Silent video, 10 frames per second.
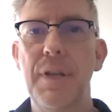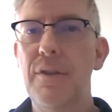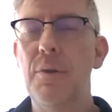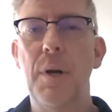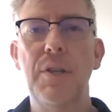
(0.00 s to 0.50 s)

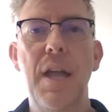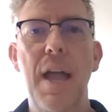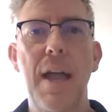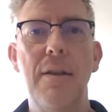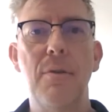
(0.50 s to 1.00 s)
Please do what you
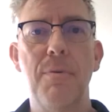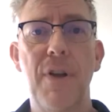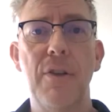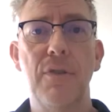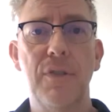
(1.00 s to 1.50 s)
can to
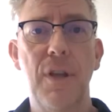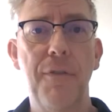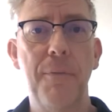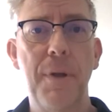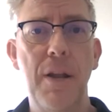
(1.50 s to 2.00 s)
prevent
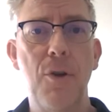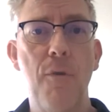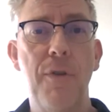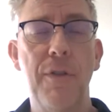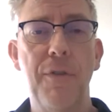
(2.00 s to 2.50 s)
yourself from getting
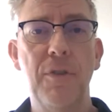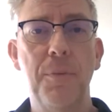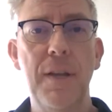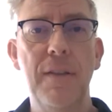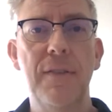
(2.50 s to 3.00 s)
COVID in the
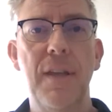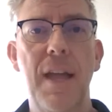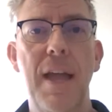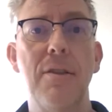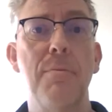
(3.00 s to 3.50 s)
first place
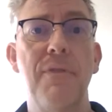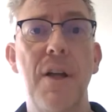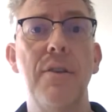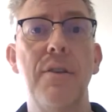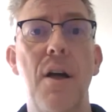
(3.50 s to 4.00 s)
and to
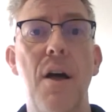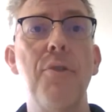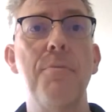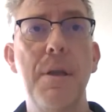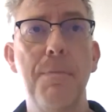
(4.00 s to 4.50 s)
prevent
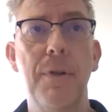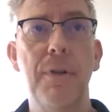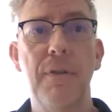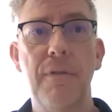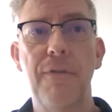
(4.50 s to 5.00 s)
other
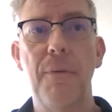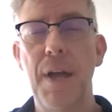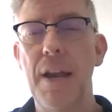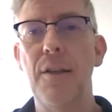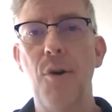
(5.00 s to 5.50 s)
people
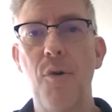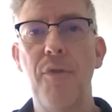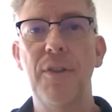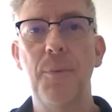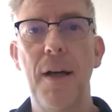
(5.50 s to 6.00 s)
from getting
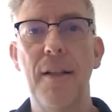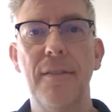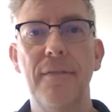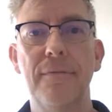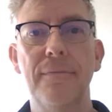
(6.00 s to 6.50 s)
COVID as well.
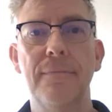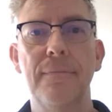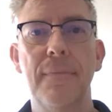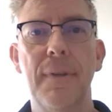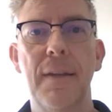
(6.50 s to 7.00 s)

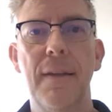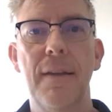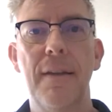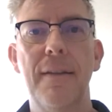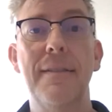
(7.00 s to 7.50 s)

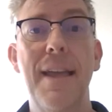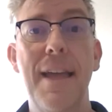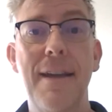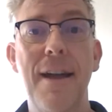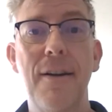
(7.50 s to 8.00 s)

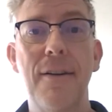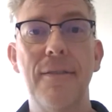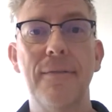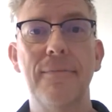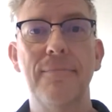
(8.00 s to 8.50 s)
Take care.
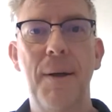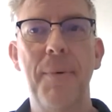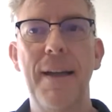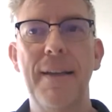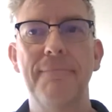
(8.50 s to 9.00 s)
Bye
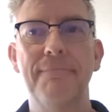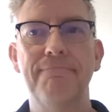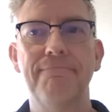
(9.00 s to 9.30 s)
bye.